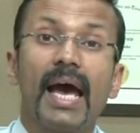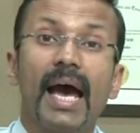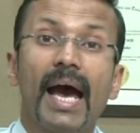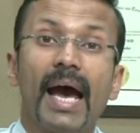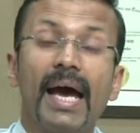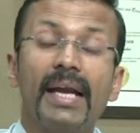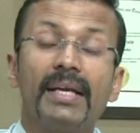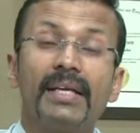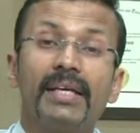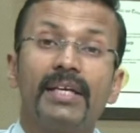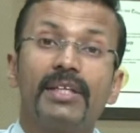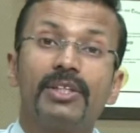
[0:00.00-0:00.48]

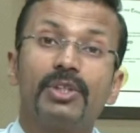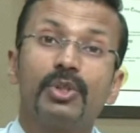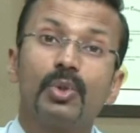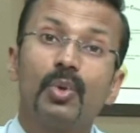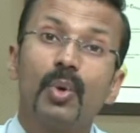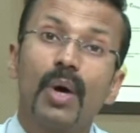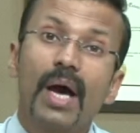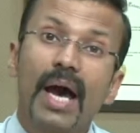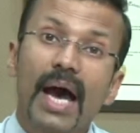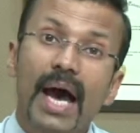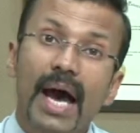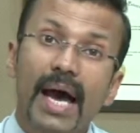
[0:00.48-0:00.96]
And
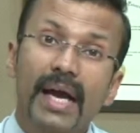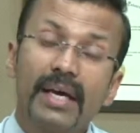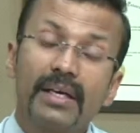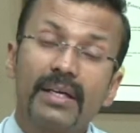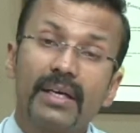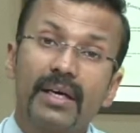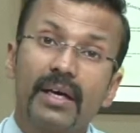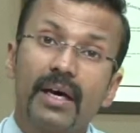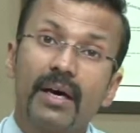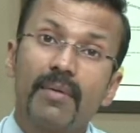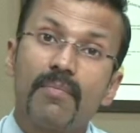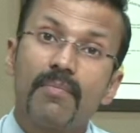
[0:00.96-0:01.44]
to
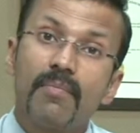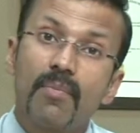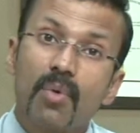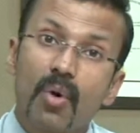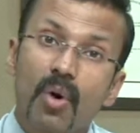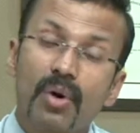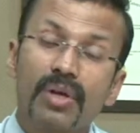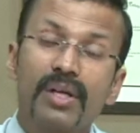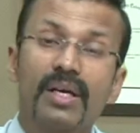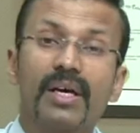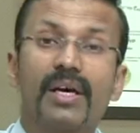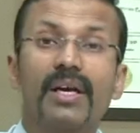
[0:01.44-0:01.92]
add a
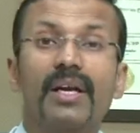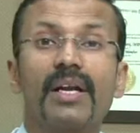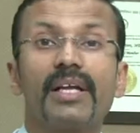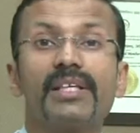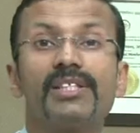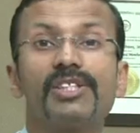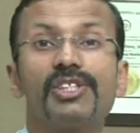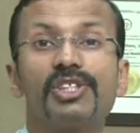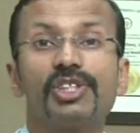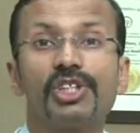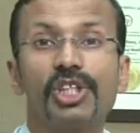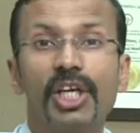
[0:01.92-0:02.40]
more
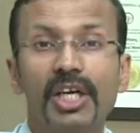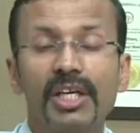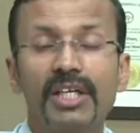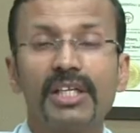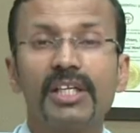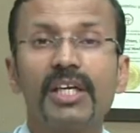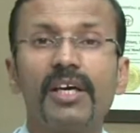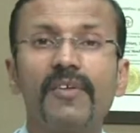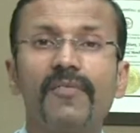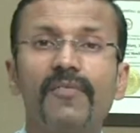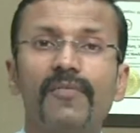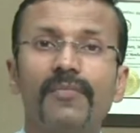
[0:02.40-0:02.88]

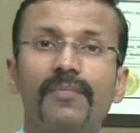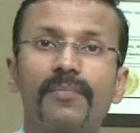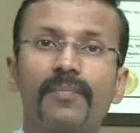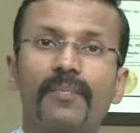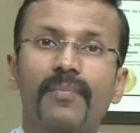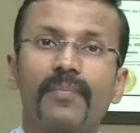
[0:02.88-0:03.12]
restrictive